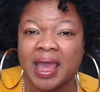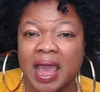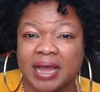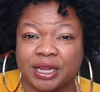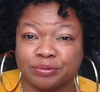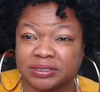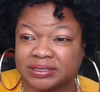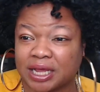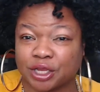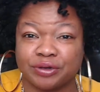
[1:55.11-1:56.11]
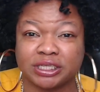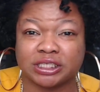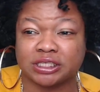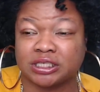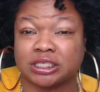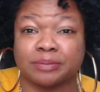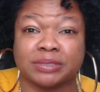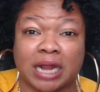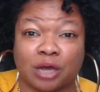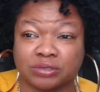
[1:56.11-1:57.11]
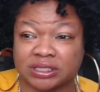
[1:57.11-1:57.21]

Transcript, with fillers: And he was like, "You need to something out the